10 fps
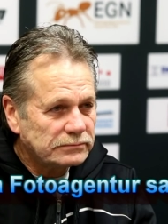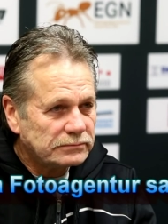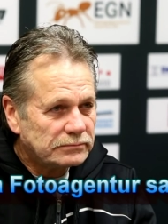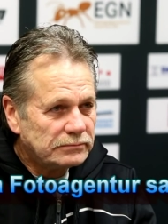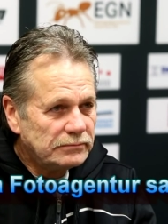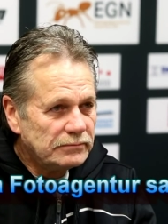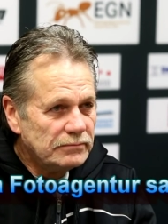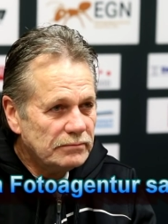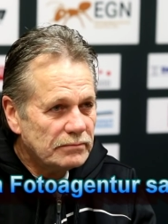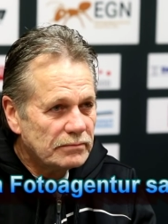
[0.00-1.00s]
But you,
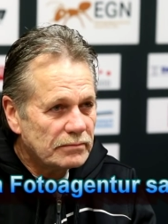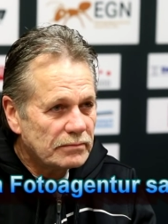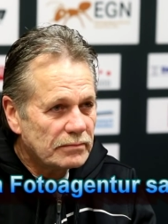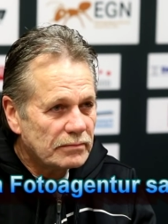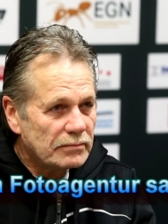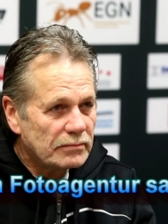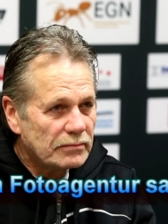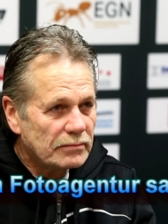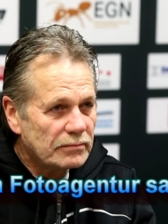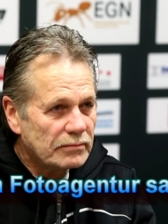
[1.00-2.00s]
you play as not much
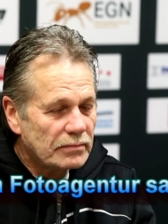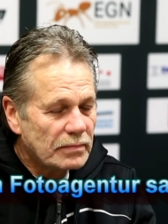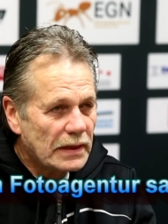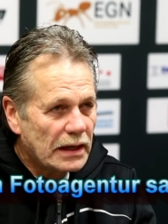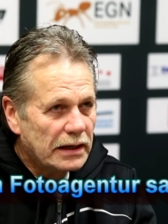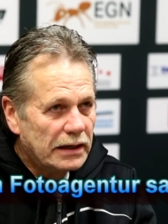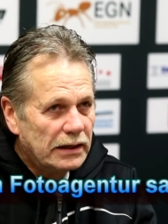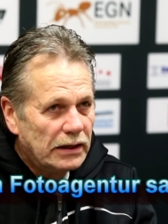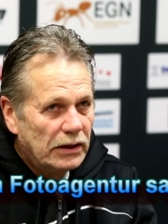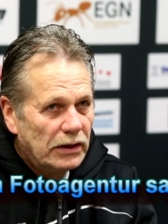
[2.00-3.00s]
so fast than
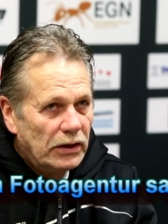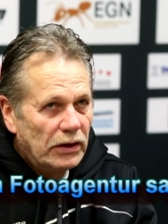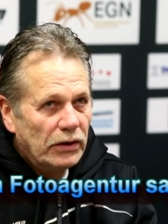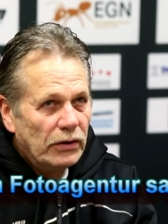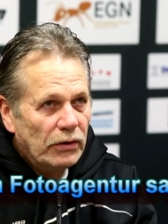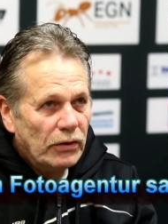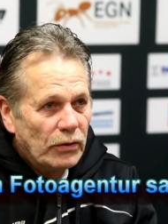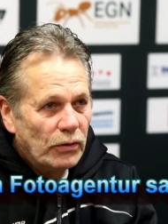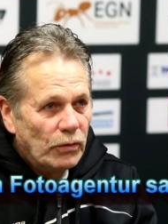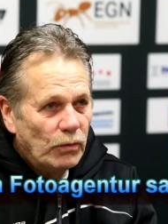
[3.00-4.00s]
most of Munich.
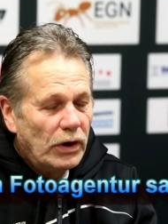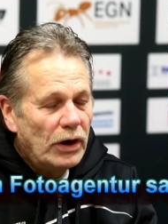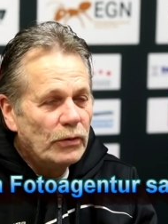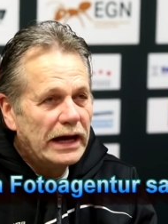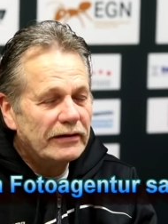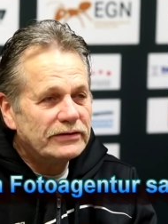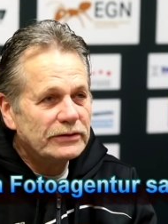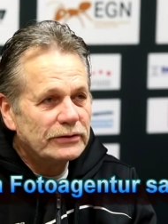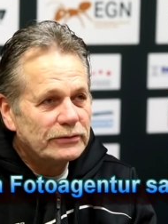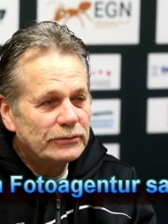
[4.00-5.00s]
Well, we have
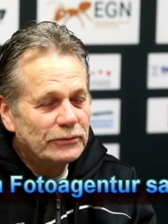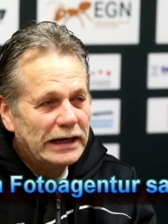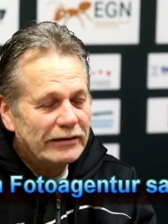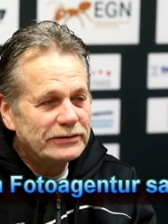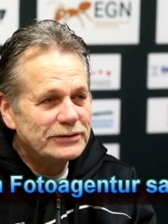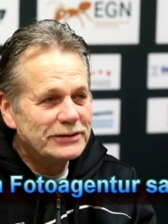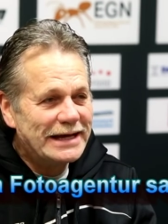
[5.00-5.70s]
to, we have to, say,